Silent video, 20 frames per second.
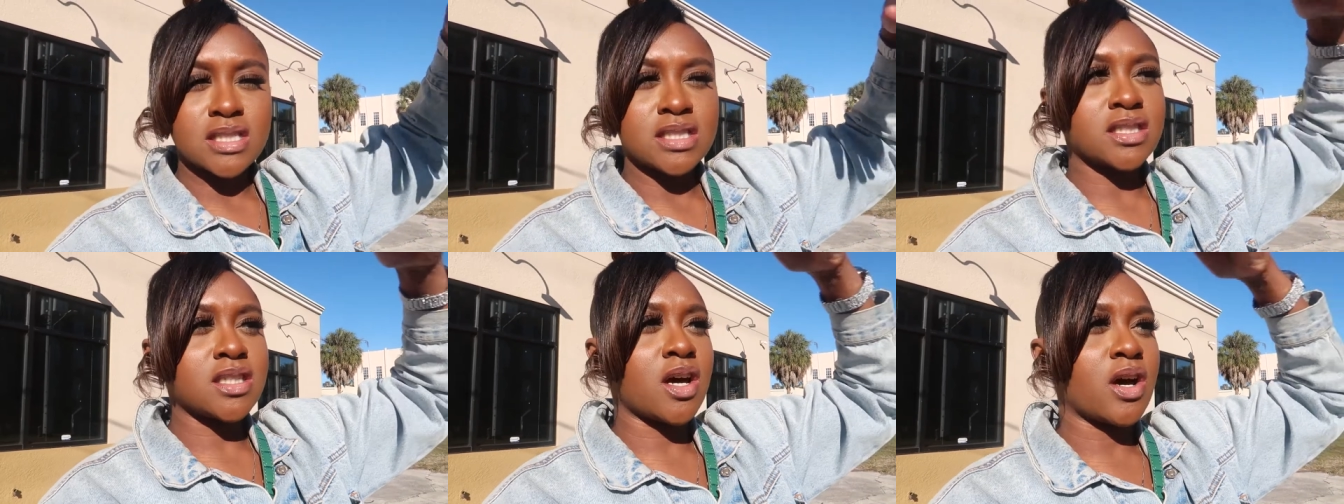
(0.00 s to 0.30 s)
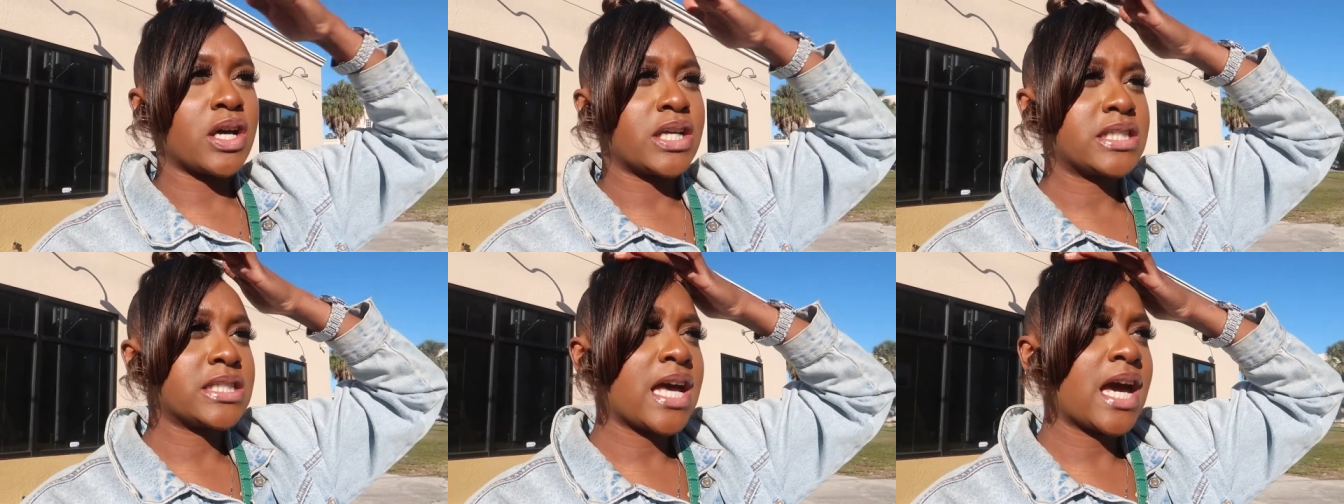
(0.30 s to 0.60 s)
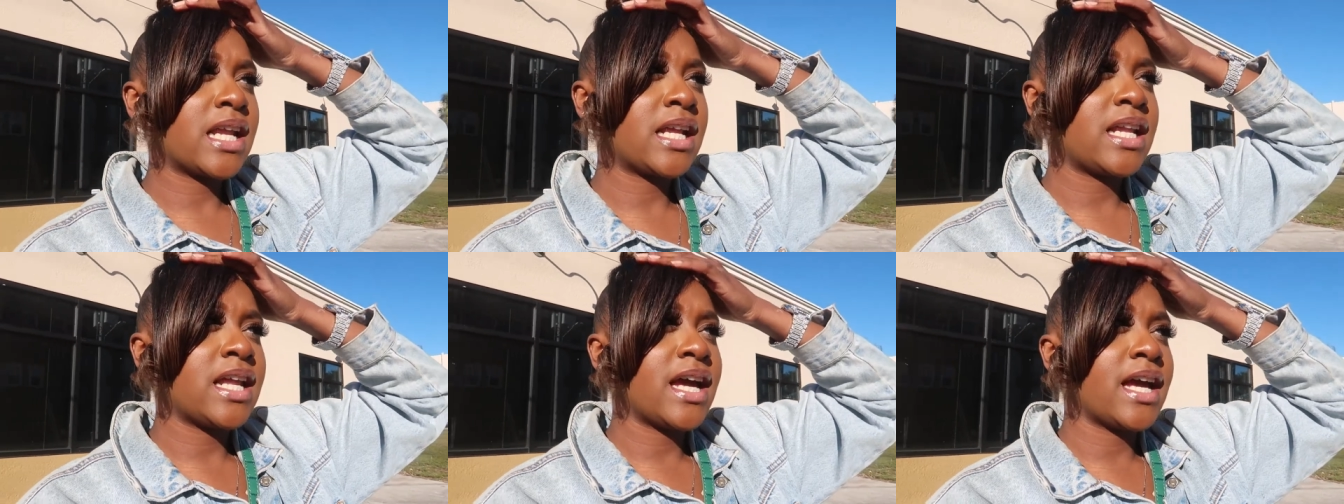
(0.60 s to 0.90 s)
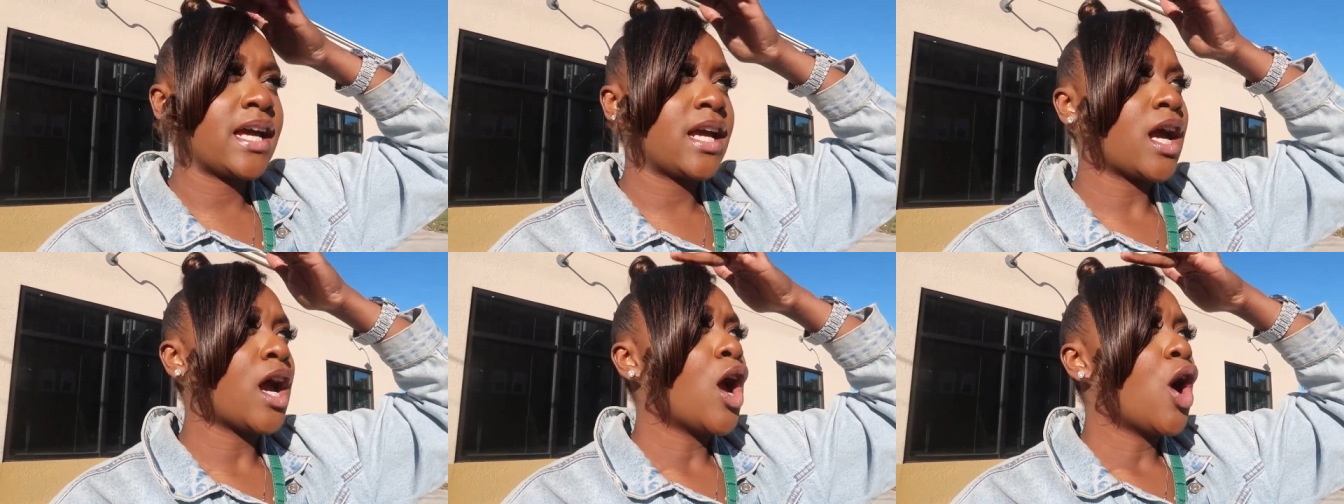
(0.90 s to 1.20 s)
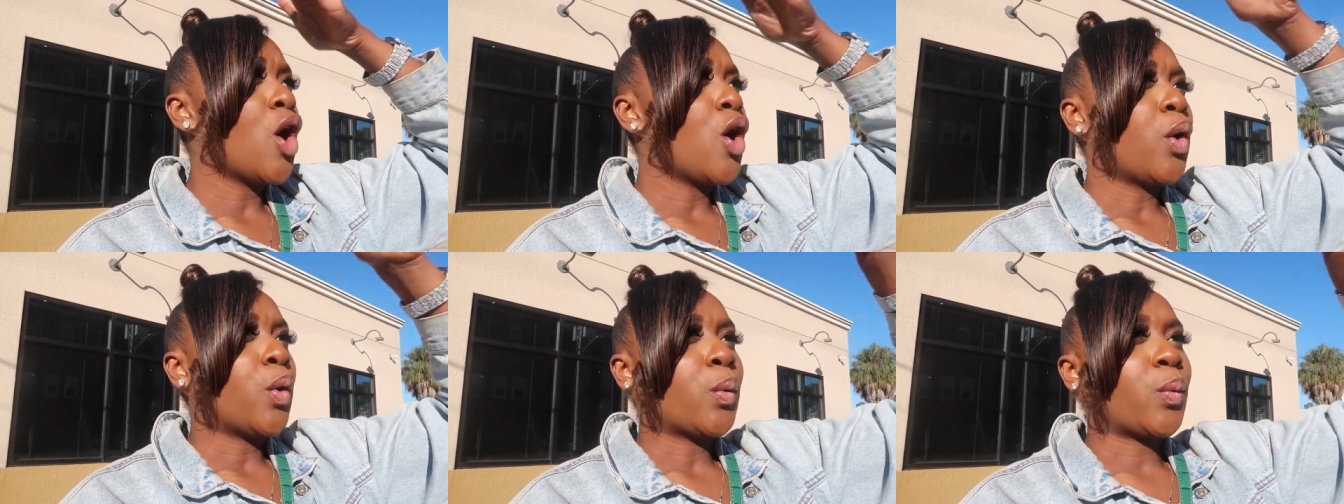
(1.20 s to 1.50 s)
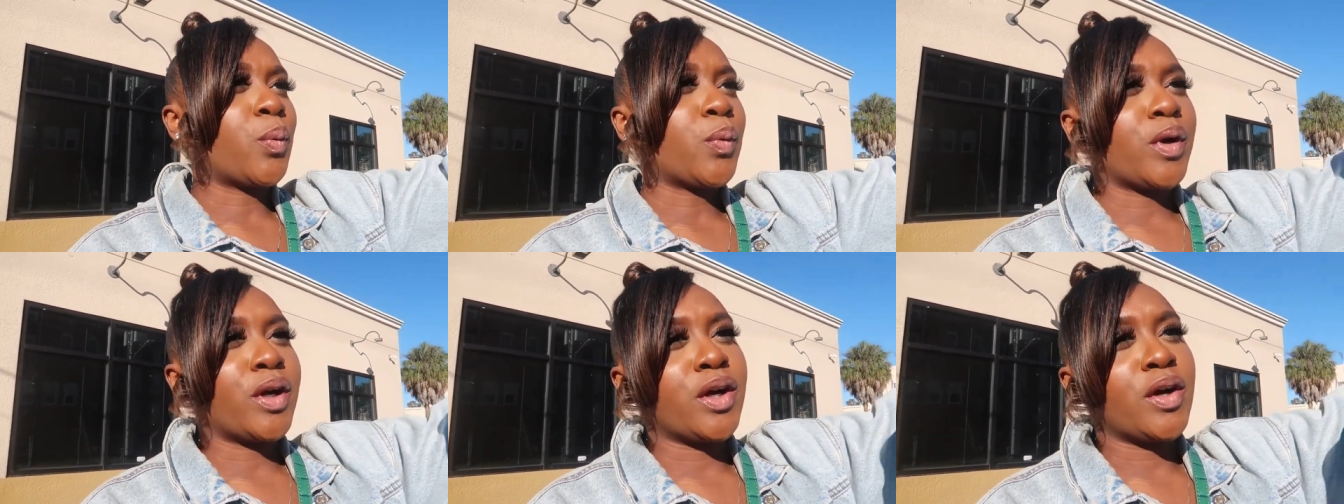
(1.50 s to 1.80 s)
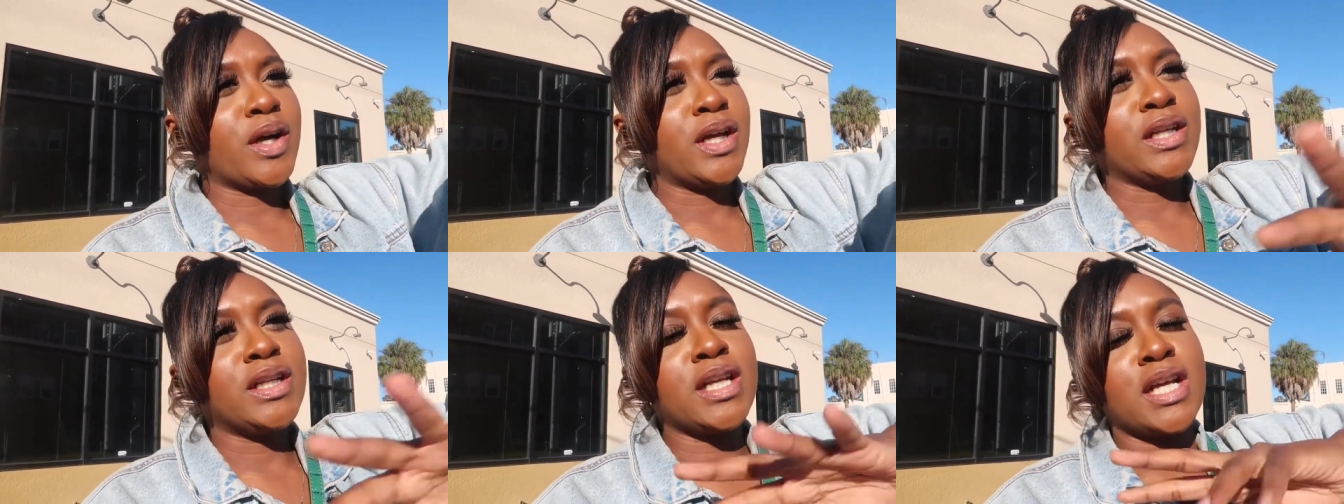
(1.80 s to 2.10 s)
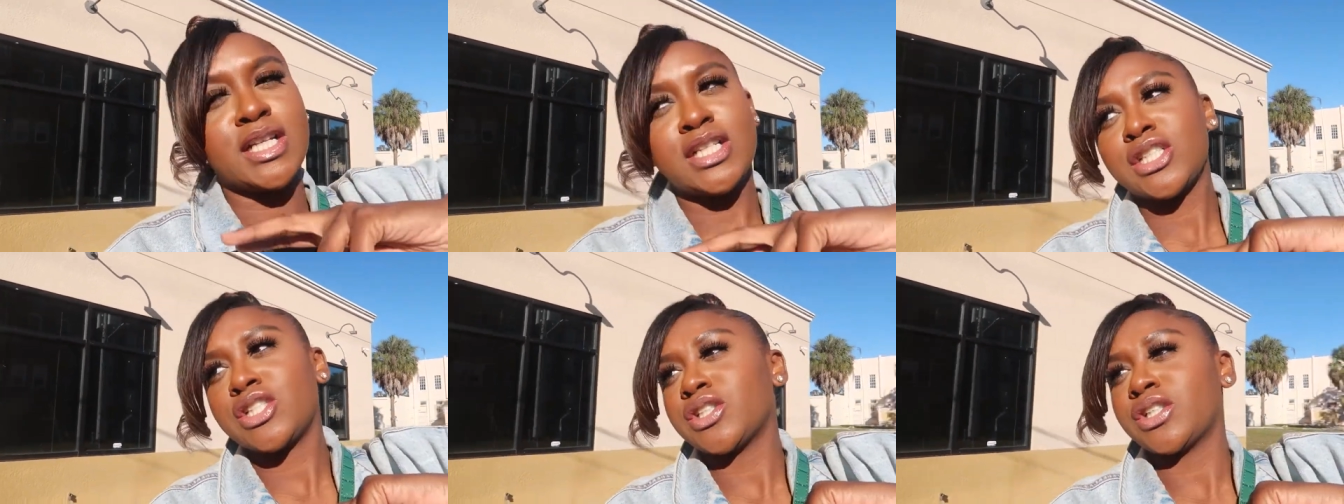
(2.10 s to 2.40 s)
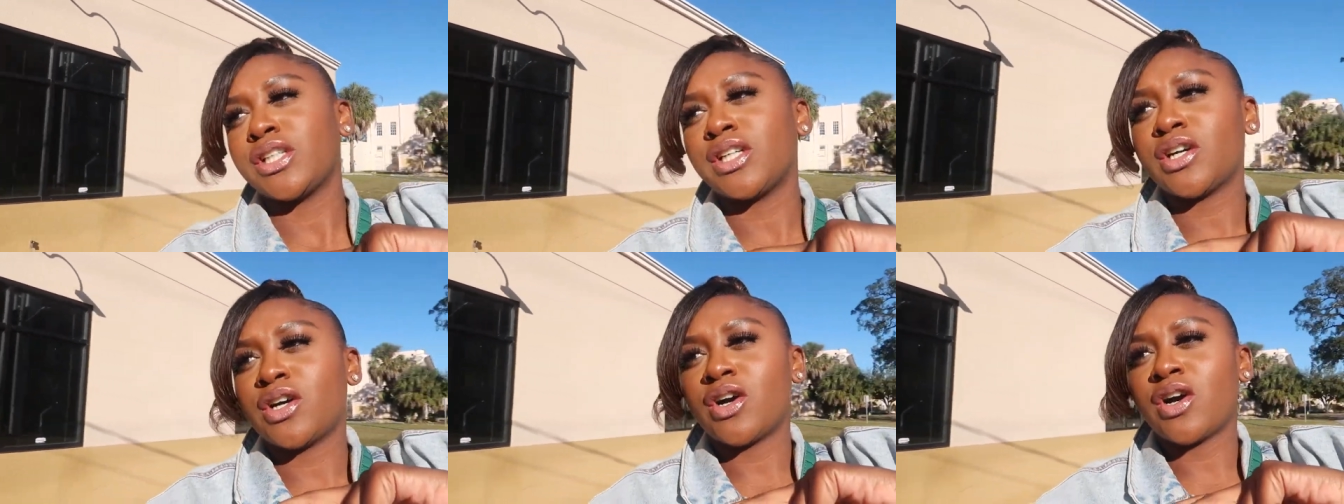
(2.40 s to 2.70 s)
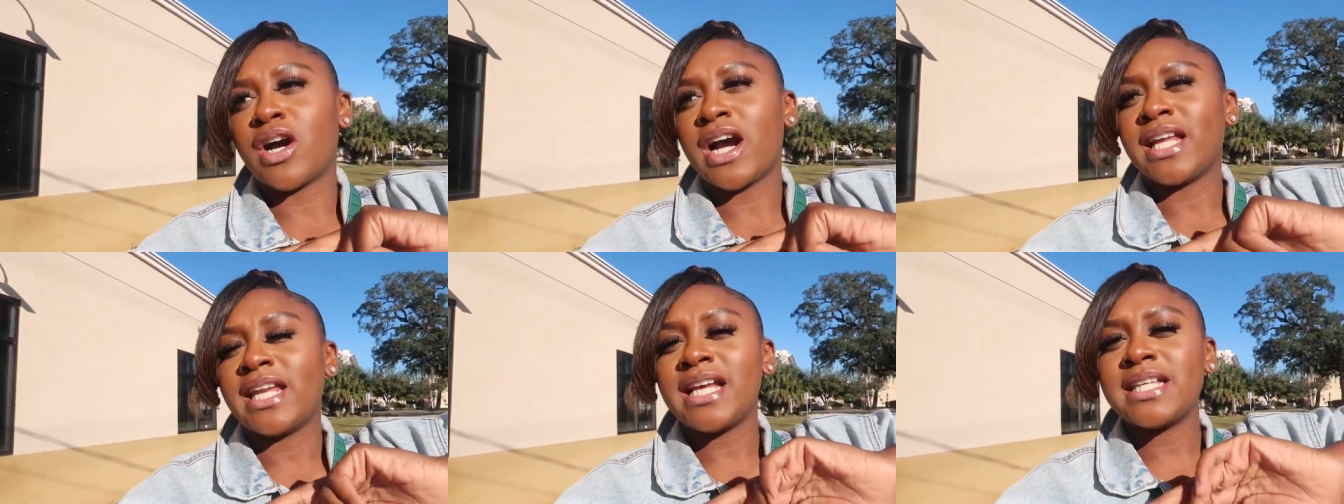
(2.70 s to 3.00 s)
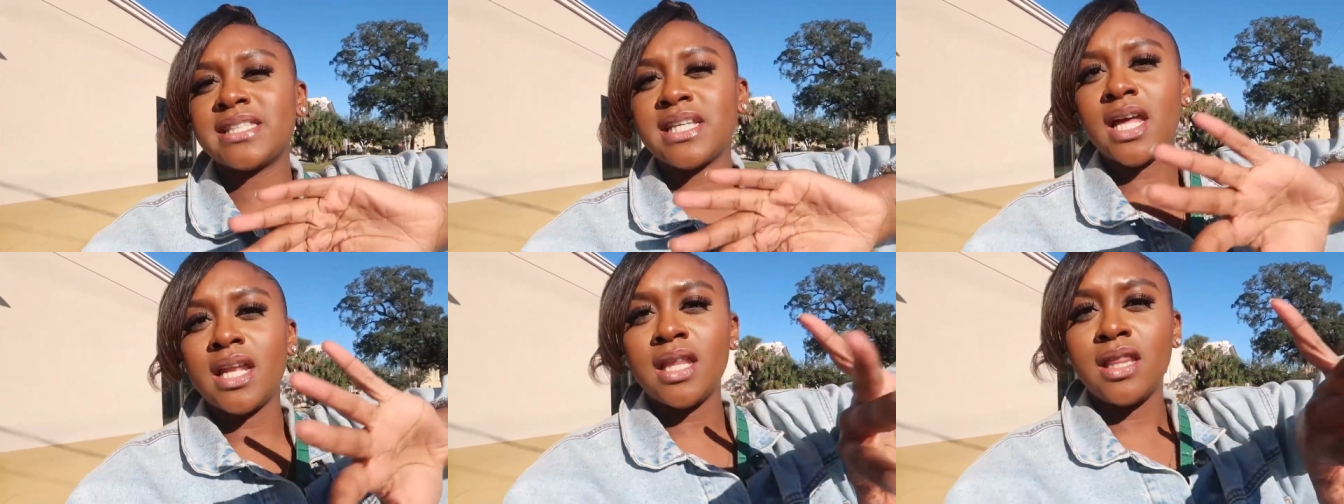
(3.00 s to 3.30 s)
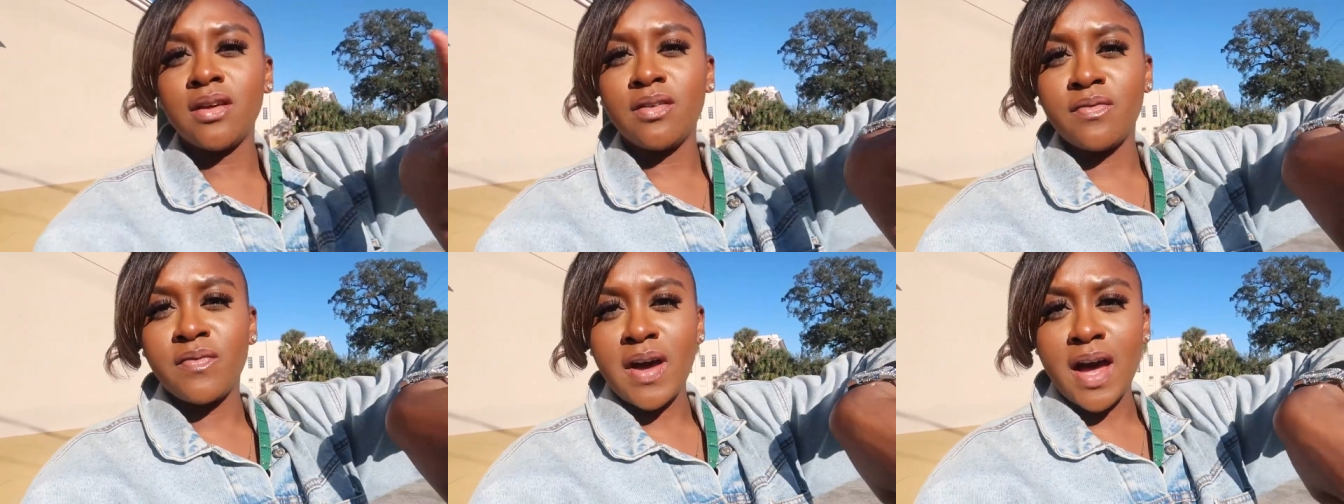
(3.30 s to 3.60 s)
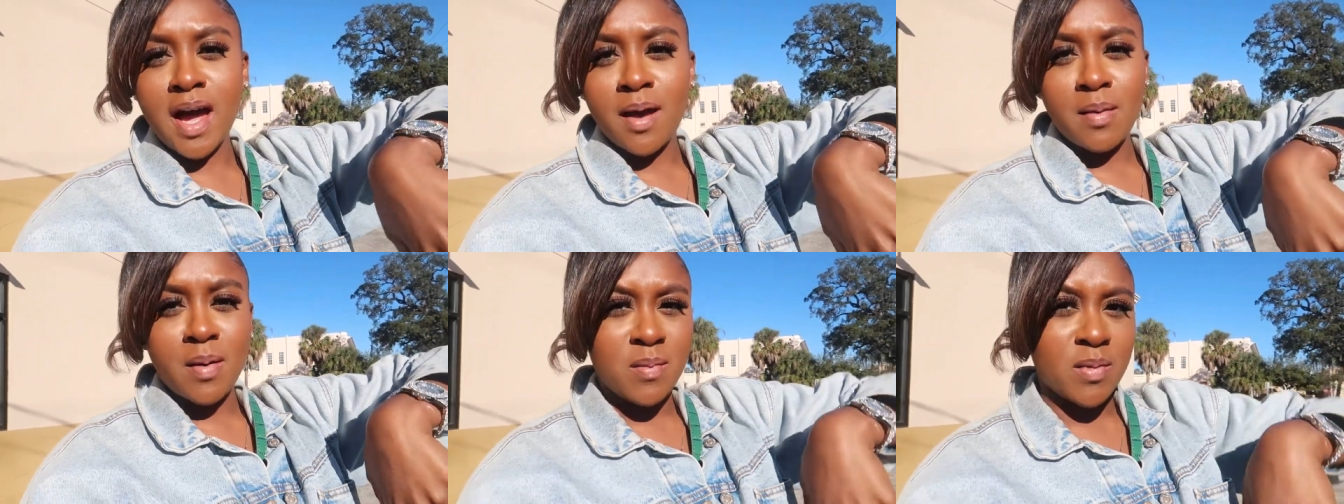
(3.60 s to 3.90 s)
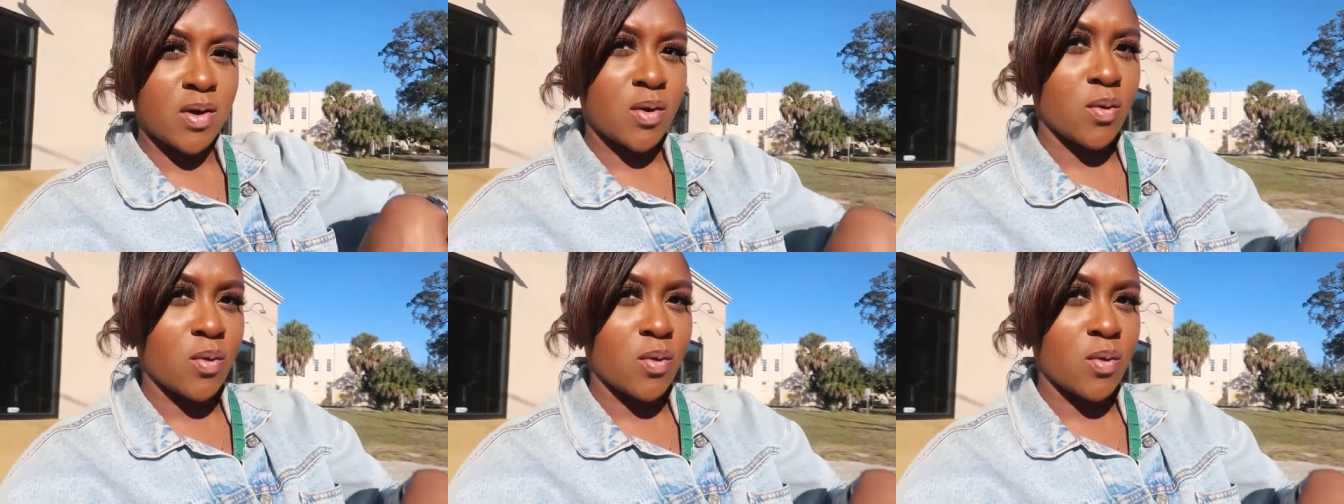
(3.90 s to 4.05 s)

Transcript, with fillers: So it's kind of like real industrial. And that's kind of the vibe I'm